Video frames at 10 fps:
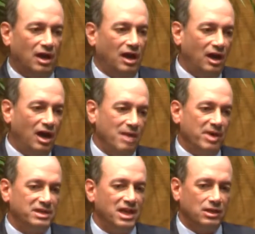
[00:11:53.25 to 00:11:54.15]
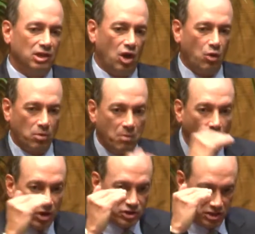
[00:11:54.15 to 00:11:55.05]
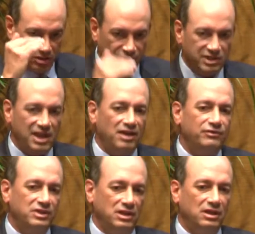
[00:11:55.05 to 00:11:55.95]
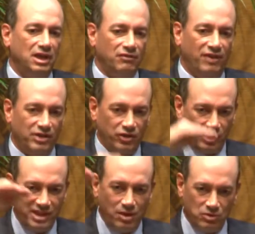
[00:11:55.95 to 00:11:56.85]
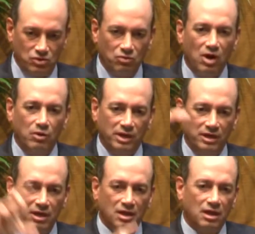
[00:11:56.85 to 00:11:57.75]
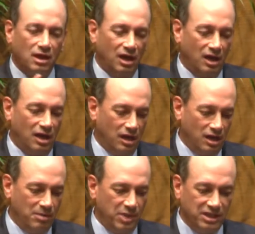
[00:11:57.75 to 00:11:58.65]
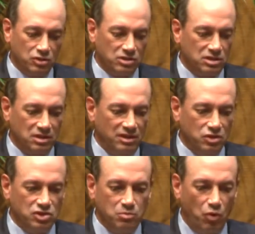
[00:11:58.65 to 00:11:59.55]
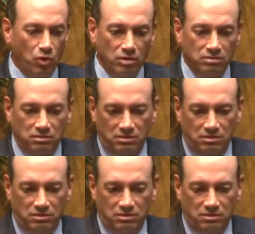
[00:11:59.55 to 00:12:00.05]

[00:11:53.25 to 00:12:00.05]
I might take a lower margin of safety if I thought that was growing, but there's more.